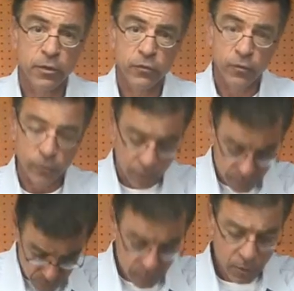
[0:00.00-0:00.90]
This is
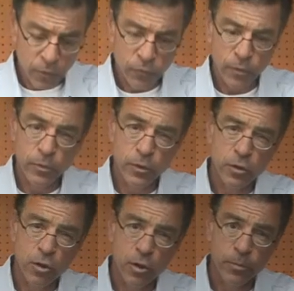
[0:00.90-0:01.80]
something
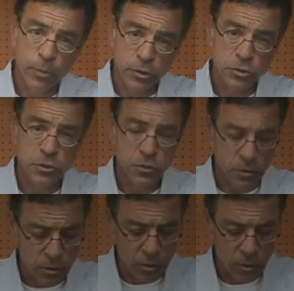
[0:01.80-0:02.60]
that you can purchase and